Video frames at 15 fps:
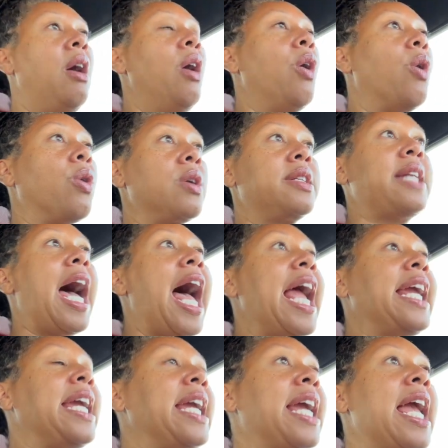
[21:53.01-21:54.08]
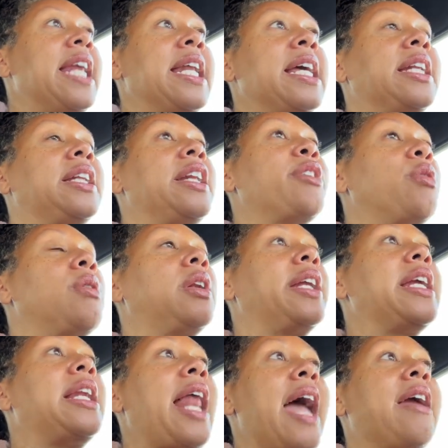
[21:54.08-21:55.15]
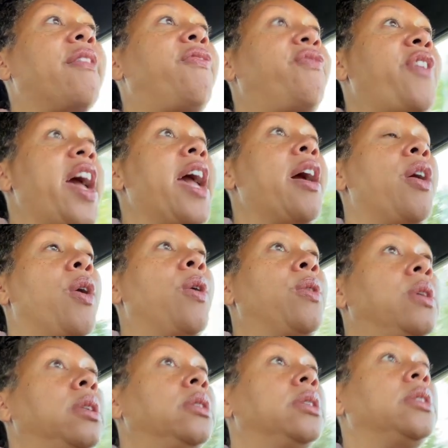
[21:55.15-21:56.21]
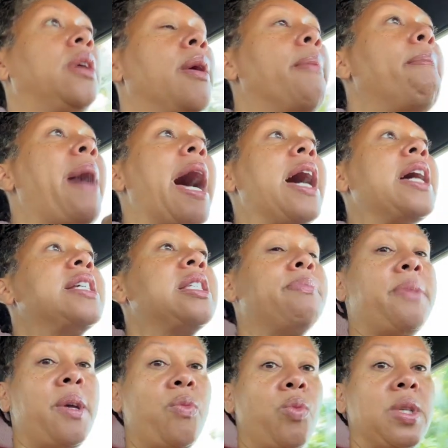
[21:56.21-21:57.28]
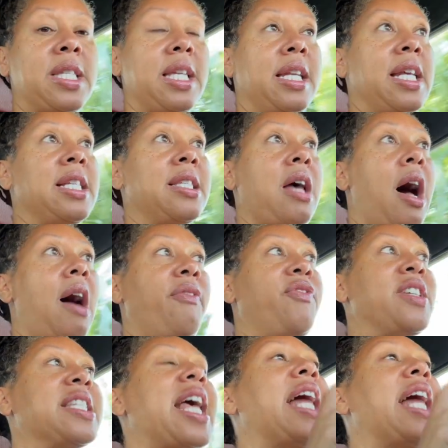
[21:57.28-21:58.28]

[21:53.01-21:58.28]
or dying, and it literally like fell. My husband was in his office.